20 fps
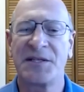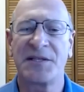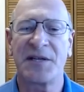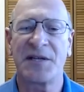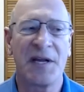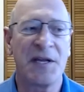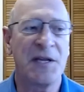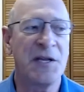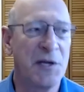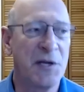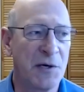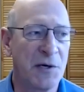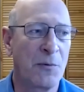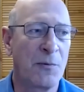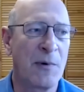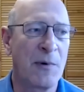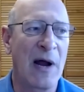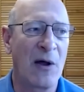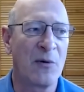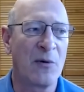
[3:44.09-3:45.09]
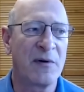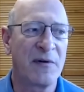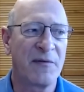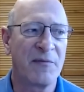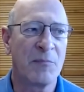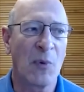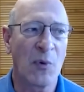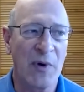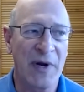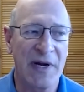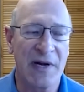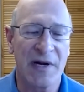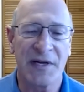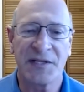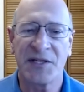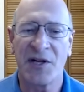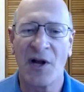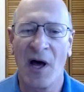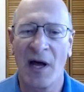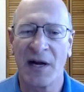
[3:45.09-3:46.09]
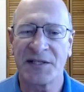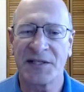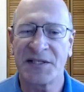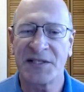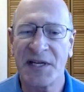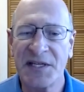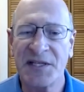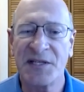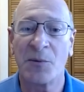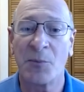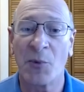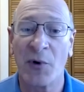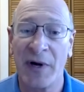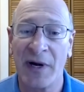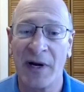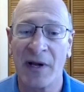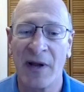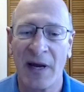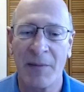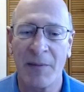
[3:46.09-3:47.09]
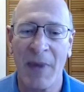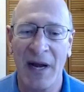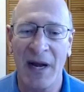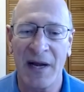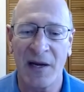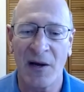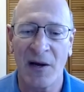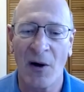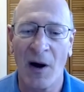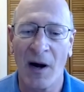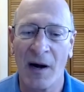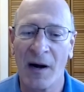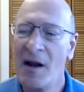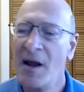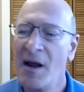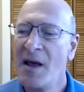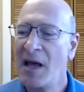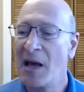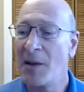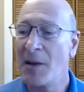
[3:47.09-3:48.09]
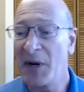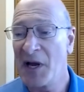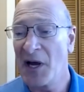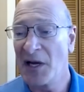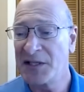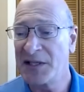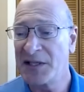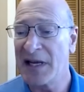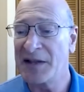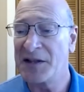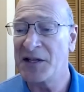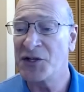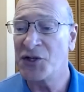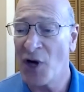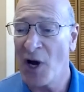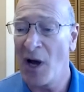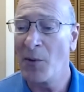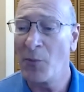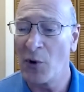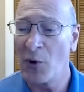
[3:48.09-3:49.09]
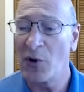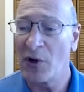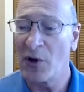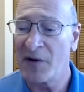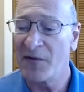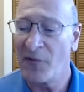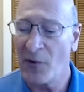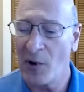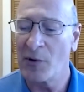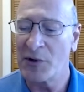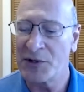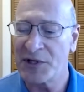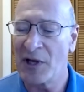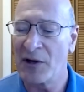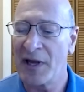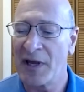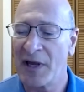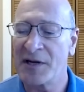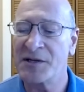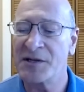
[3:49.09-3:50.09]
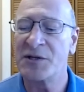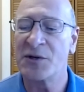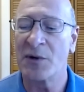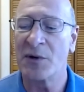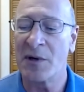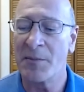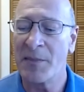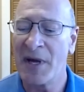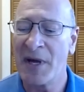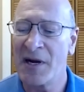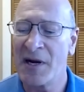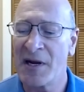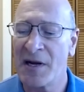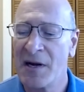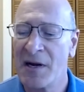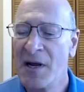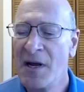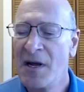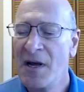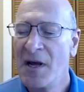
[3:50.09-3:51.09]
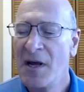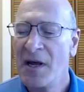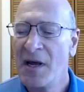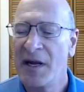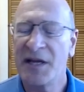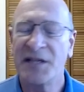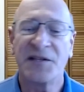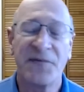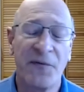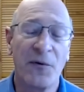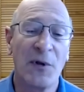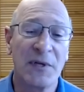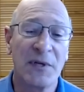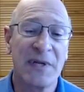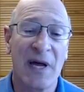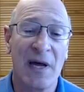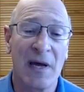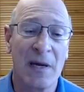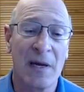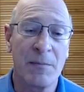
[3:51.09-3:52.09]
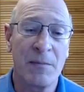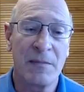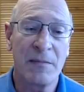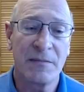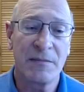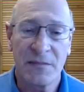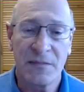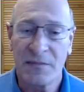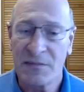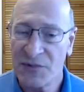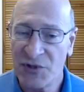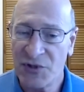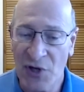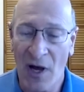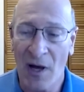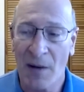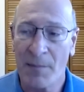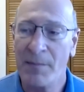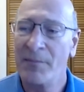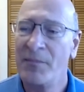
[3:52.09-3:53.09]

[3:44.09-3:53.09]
a year-round marina. It's not a seasonal marina like many are. And because of that, the job we're looking for, which I'll get into in a minute, is a full-time job.